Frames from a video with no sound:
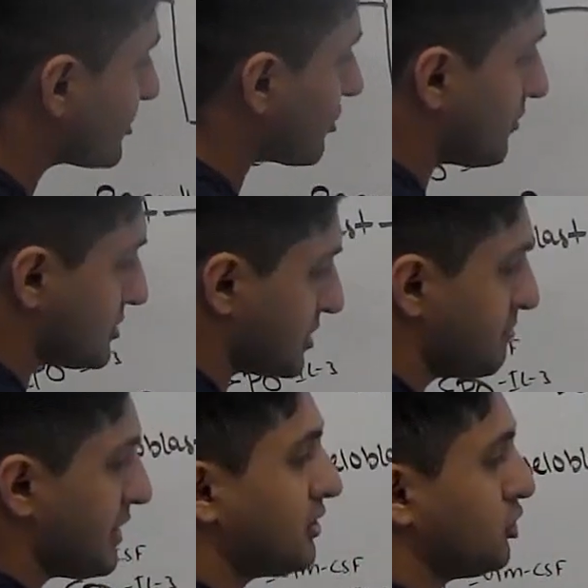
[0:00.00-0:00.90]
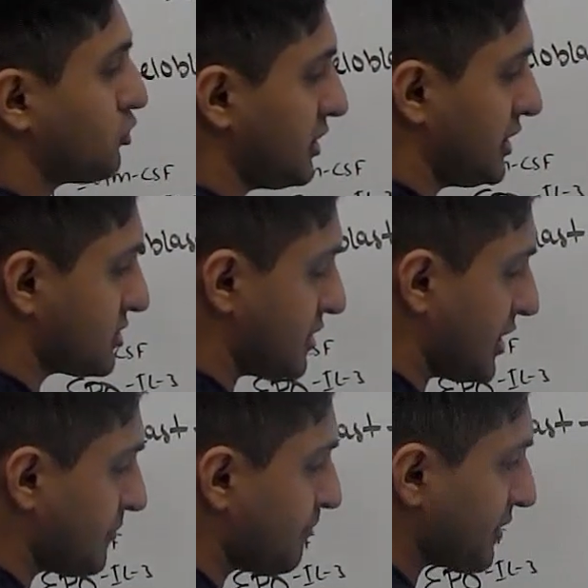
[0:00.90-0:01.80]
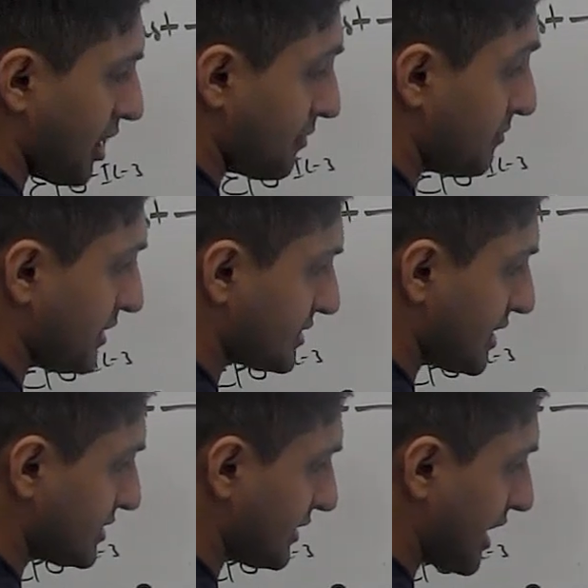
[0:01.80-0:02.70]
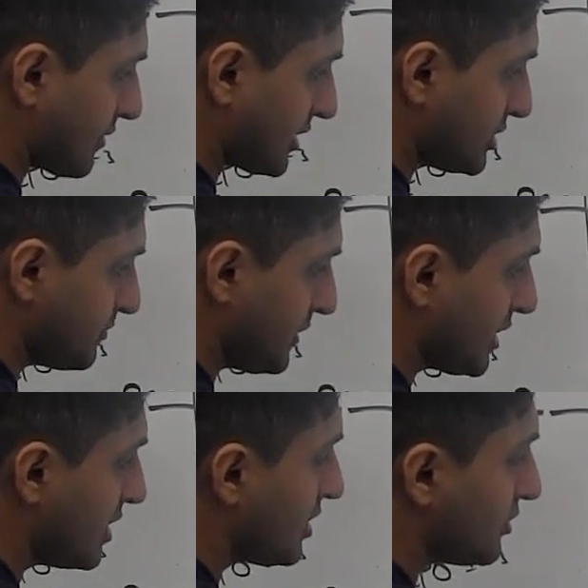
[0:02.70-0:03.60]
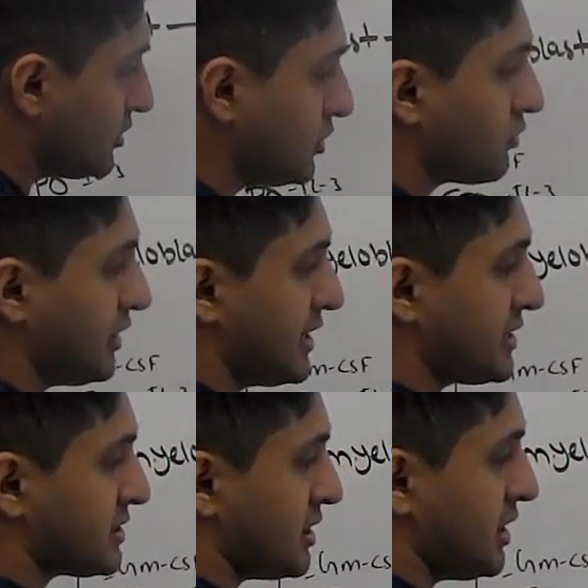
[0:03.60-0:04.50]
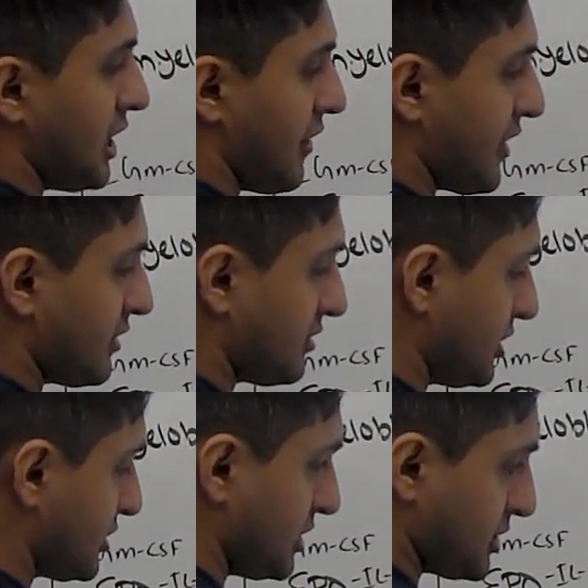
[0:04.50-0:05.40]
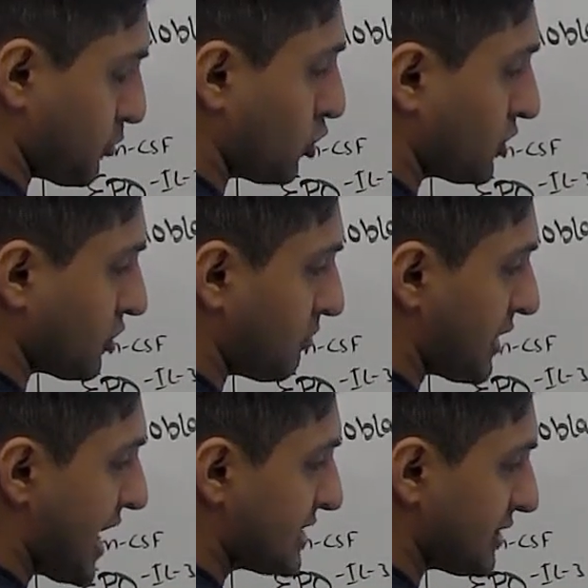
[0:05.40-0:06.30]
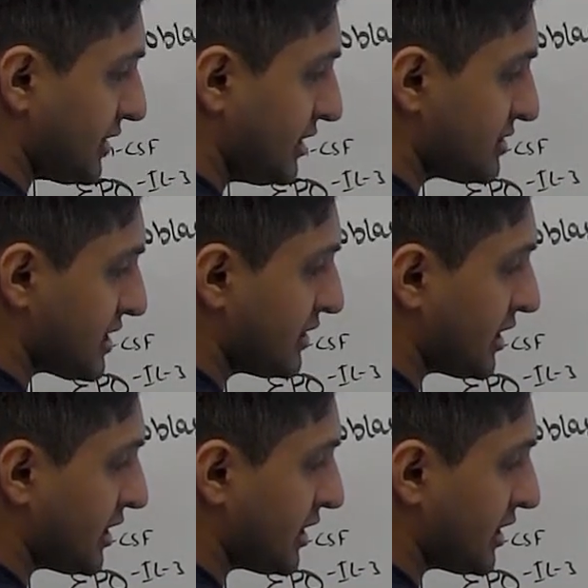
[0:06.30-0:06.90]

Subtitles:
this obviously big nucleus, right? I mean big cells, and they have like this big nucleus, and then this is a proerythroblast, and inside